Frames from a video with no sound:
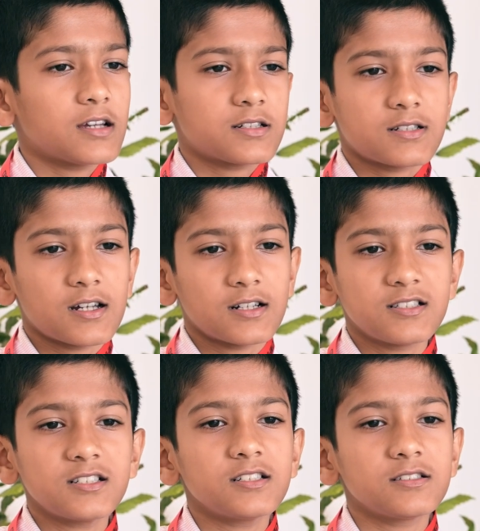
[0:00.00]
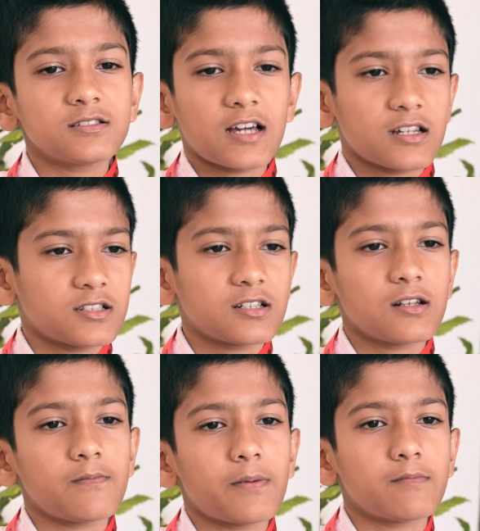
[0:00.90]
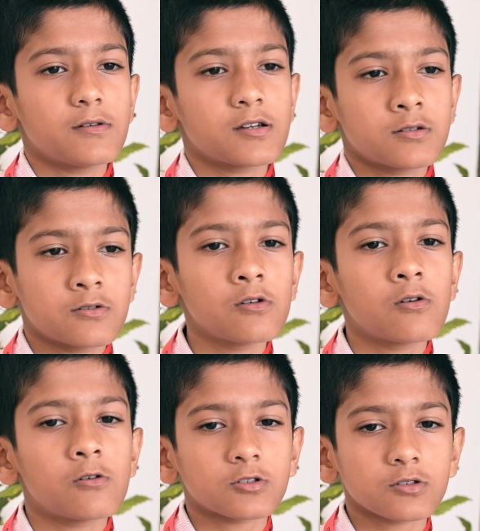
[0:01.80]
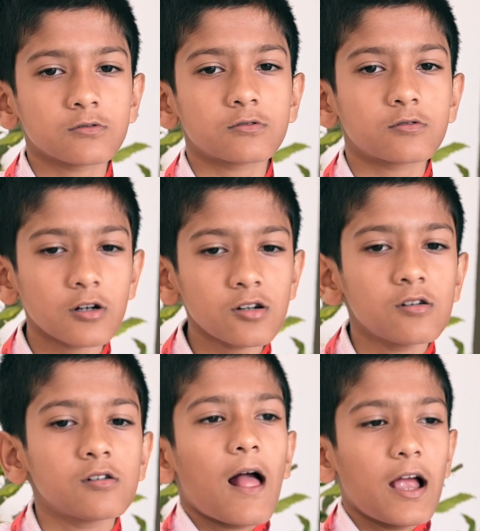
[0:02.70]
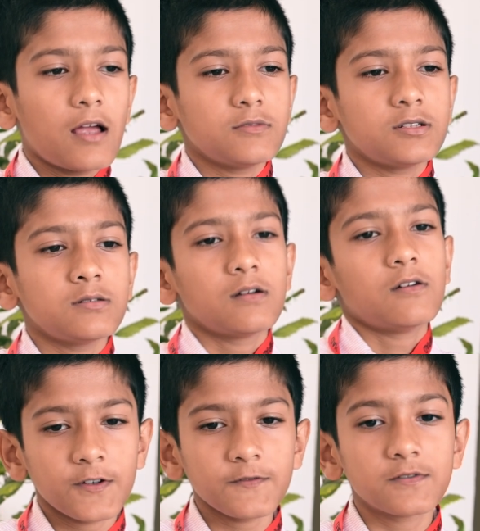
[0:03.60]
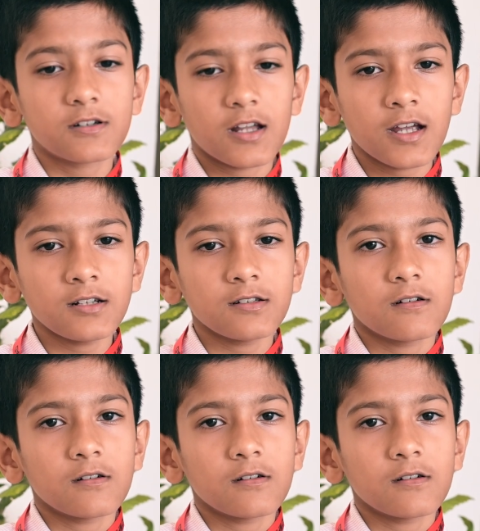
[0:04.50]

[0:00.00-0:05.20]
I study in National Public School, Hosur Road. I am in 5th grade.